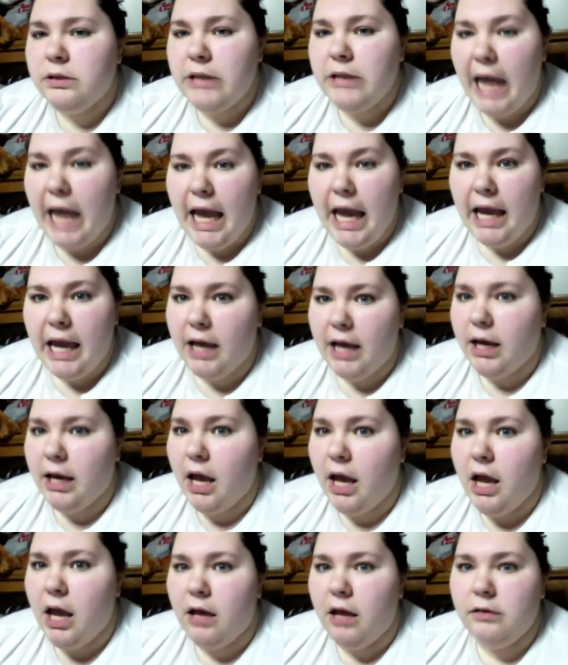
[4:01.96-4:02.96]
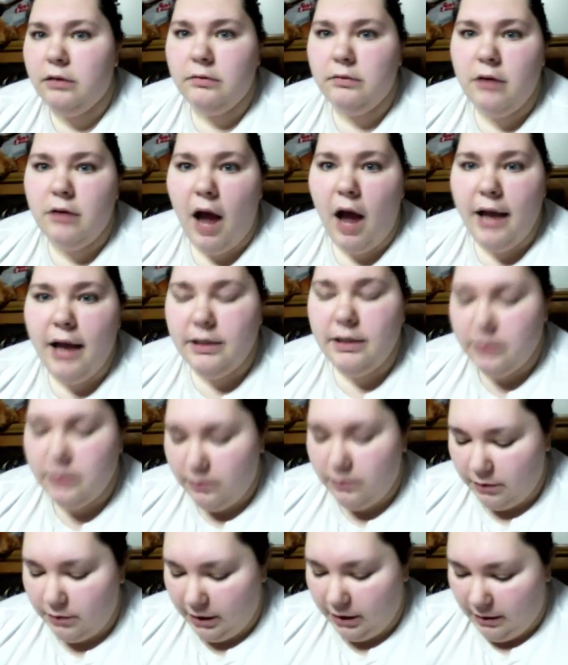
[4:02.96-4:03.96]
cake and ice
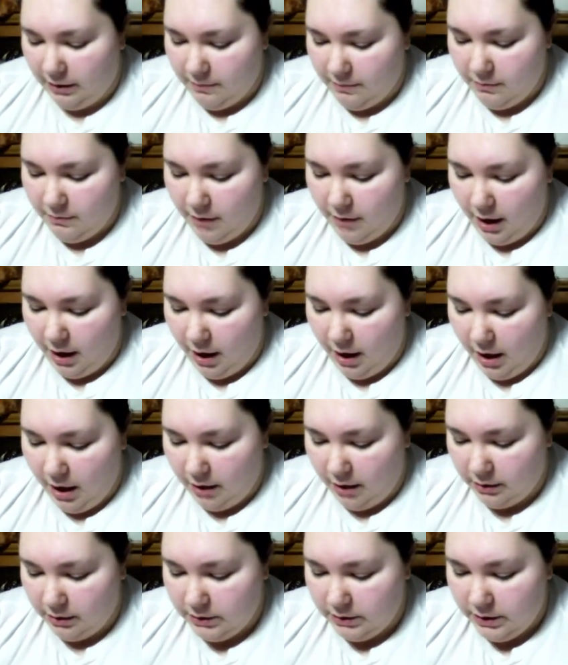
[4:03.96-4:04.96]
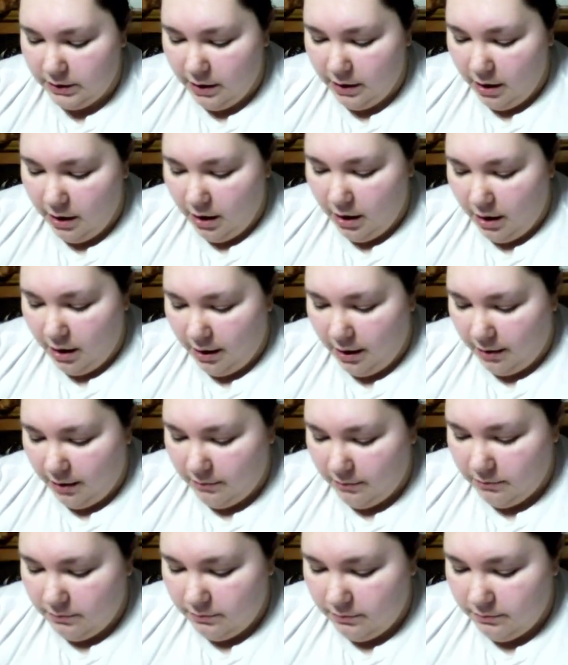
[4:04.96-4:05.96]
cream and
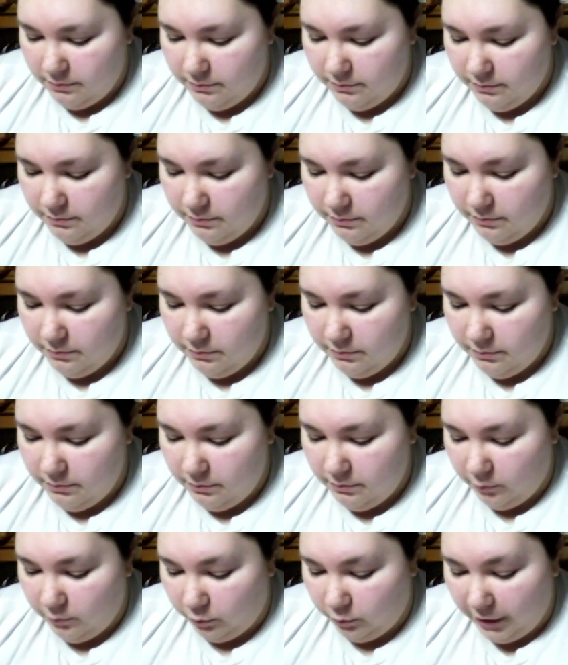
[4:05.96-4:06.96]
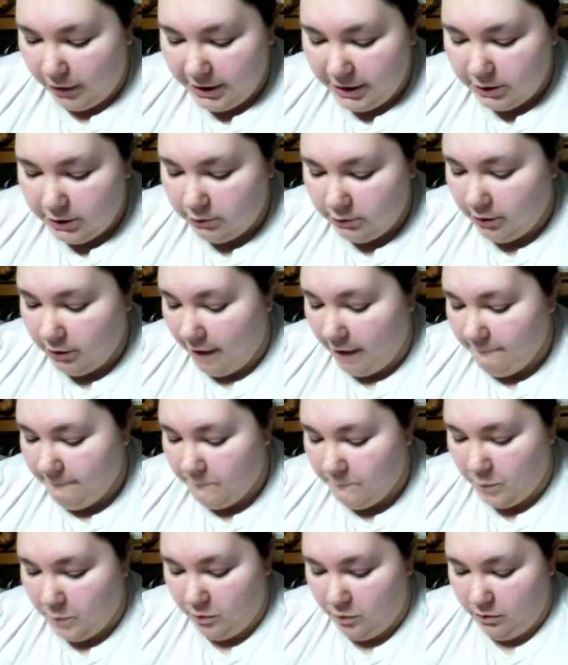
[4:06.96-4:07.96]
um, restaurant
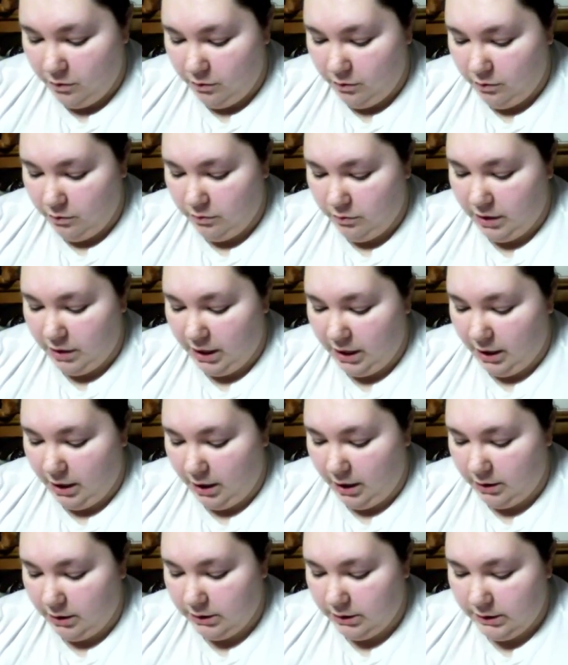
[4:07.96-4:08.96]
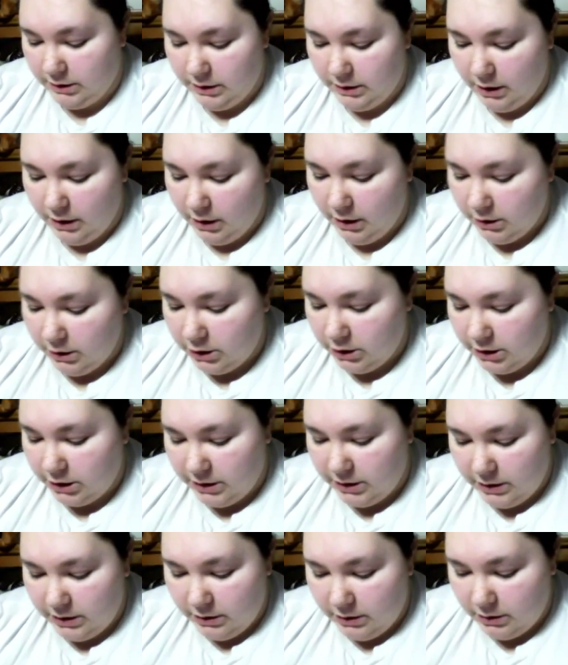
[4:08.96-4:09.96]
food and
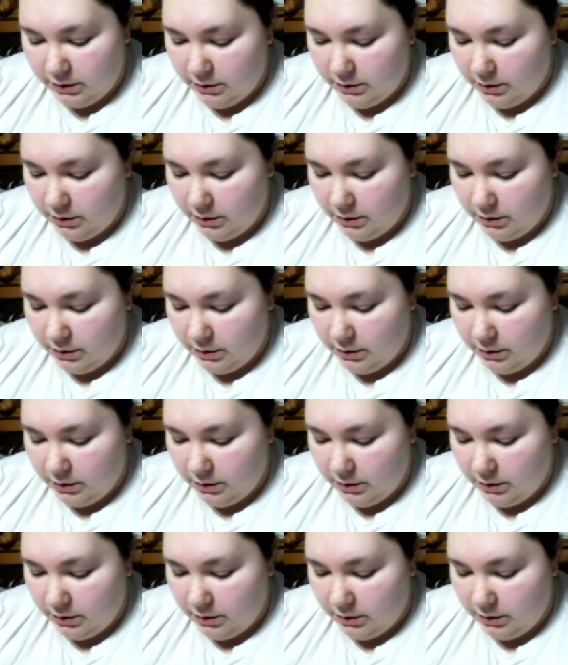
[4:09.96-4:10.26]
just